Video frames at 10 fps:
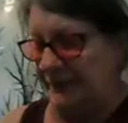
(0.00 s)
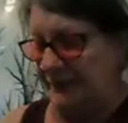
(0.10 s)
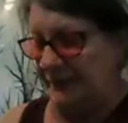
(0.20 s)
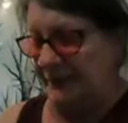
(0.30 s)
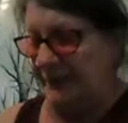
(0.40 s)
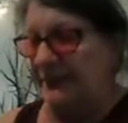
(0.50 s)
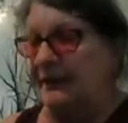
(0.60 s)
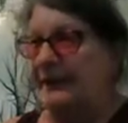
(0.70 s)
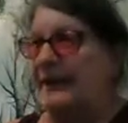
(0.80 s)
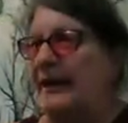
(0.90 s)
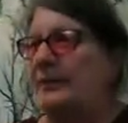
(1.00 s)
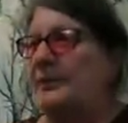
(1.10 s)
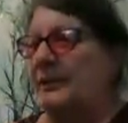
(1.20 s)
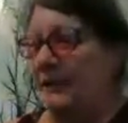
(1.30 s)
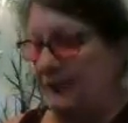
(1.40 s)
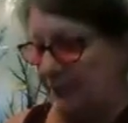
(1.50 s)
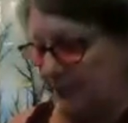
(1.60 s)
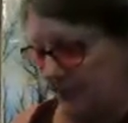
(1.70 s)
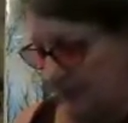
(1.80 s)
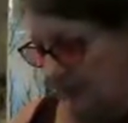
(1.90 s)
seem to work to sample him.
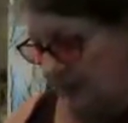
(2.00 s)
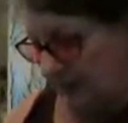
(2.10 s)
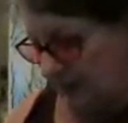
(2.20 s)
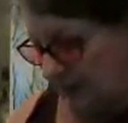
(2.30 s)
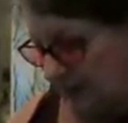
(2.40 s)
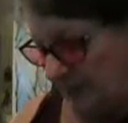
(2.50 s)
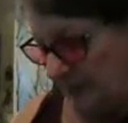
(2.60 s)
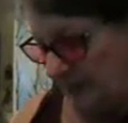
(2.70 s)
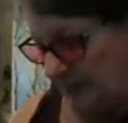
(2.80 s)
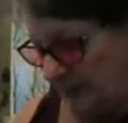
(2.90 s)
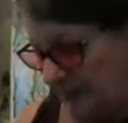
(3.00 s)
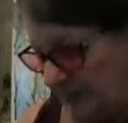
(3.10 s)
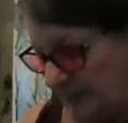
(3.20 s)
Uh, probably because